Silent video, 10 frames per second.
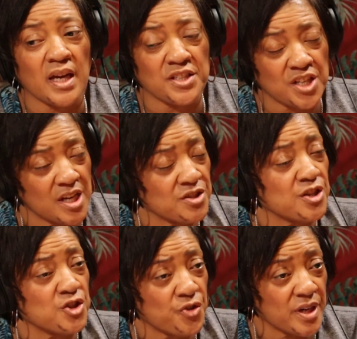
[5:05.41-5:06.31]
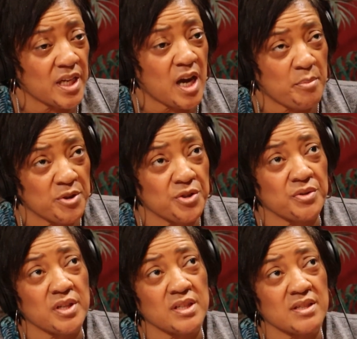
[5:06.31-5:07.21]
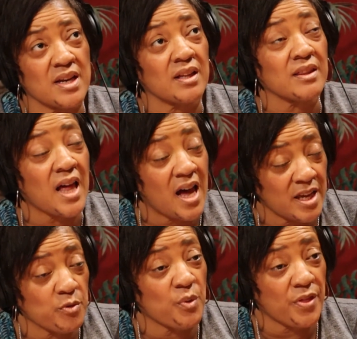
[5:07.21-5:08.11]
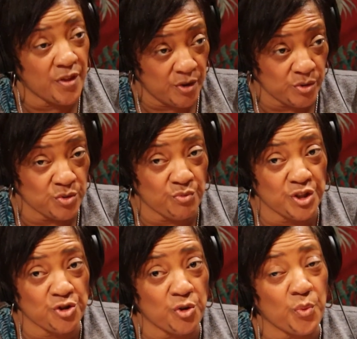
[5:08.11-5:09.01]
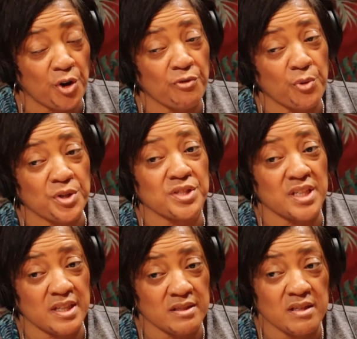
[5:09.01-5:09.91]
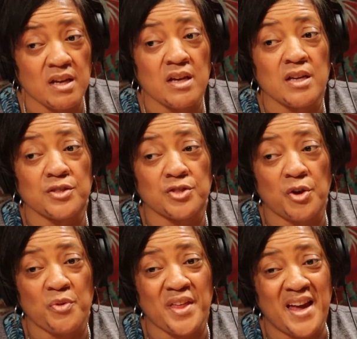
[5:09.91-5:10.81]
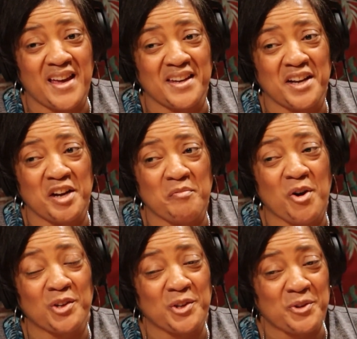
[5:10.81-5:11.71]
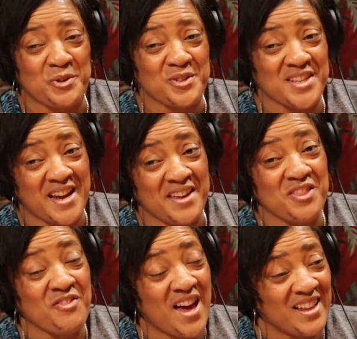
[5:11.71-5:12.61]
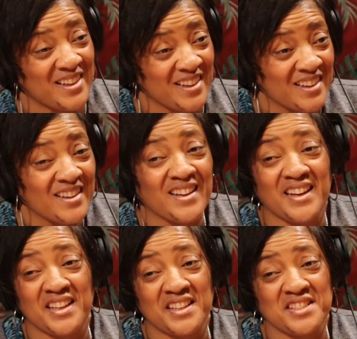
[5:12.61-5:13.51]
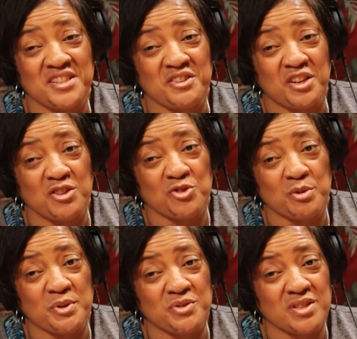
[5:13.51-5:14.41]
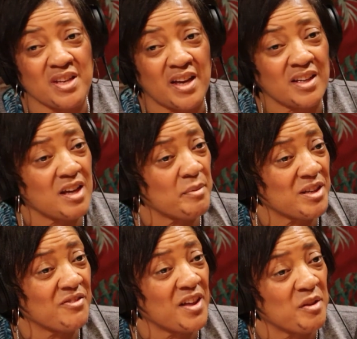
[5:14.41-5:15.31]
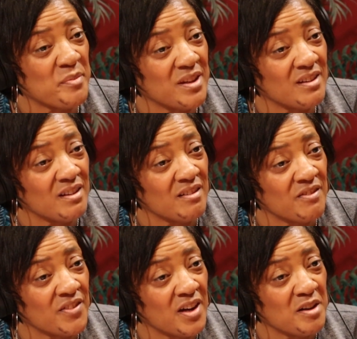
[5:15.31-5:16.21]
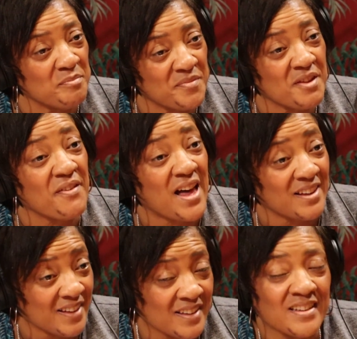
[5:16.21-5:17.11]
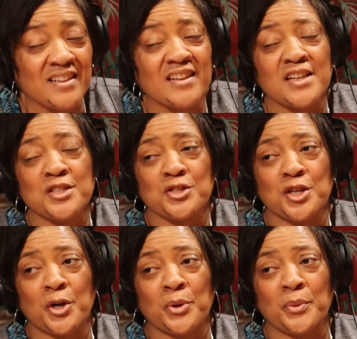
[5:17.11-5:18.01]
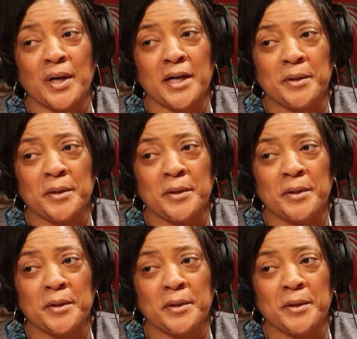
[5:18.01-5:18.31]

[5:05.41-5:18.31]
education and training opportunities that align with those regional workforce needs so that our learners stay in the Valley and continue to contribute to the economic development of the Valley. So